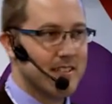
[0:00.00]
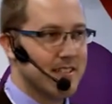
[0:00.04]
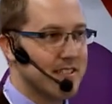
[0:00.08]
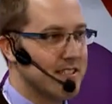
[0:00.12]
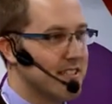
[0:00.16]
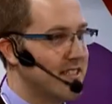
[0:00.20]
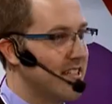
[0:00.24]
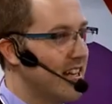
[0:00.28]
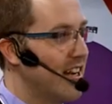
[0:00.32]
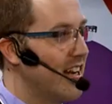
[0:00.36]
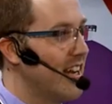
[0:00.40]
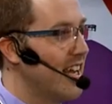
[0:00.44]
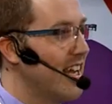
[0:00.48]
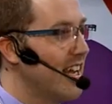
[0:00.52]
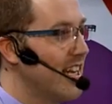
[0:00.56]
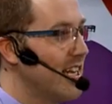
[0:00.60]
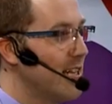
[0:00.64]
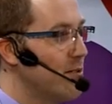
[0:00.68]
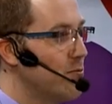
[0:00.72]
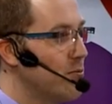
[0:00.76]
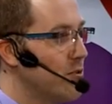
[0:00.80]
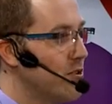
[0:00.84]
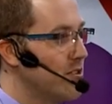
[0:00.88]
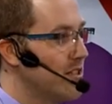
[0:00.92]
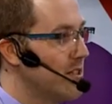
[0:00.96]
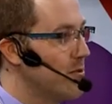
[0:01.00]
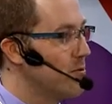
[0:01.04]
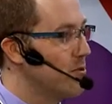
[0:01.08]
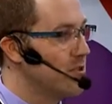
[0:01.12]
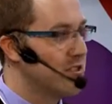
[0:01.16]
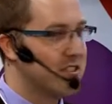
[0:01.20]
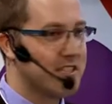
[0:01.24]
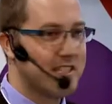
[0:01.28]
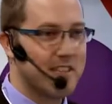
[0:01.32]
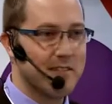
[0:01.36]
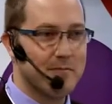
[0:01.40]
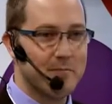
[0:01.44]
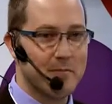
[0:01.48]
Is there anyone that
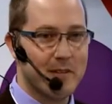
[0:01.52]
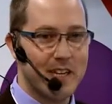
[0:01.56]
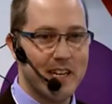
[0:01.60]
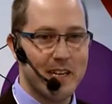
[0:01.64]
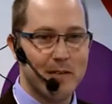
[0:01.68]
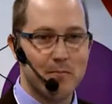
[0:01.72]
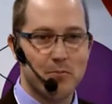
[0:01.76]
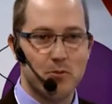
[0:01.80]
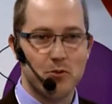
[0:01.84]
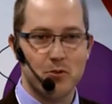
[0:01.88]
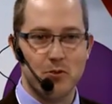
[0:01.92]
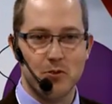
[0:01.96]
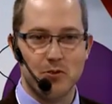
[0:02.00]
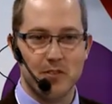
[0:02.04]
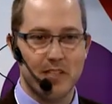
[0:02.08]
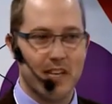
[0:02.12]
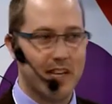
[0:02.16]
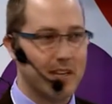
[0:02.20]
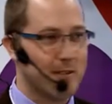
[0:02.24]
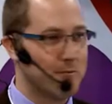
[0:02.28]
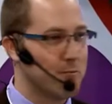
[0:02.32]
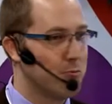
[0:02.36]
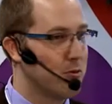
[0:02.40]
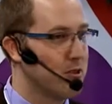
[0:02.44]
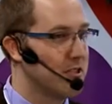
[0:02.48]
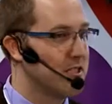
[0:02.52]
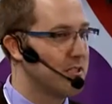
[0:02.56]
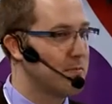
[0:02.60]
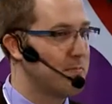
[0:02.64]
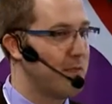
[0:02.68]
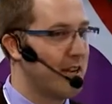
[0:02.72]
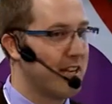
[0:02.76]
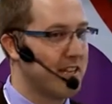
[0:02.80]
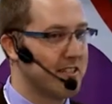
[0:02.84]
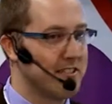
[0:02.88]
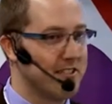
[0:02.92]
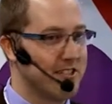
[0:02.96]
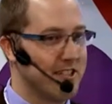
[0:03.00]
wants to give me input on that? What is
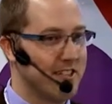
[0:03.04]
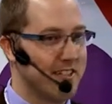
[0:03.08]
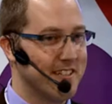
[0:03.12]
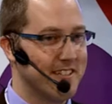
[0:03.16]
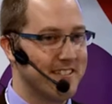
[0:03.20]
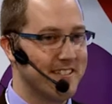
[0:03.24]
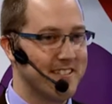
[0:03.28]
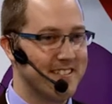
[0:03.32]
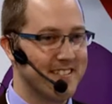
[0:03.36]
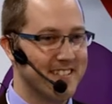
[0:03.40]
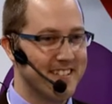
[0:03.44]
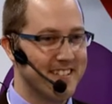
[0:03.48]
packaging?